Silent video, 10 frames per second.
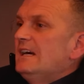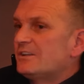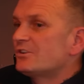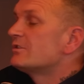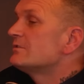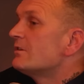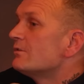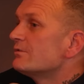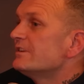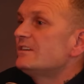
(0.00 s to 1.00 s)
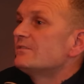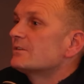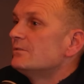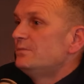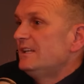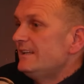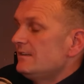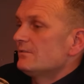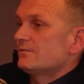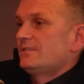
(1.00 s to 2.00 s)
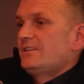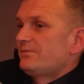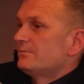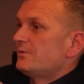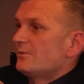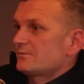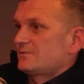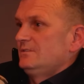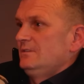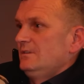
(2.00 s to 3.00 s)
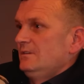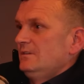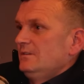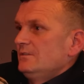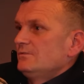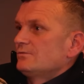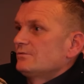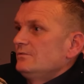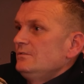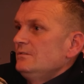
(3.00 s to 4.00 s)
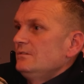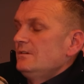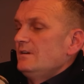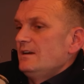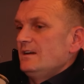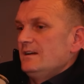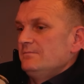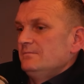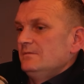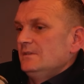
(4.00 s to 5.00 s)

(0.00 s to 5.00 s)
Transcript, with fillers: and I turn into a complete different person. Do you know? Um,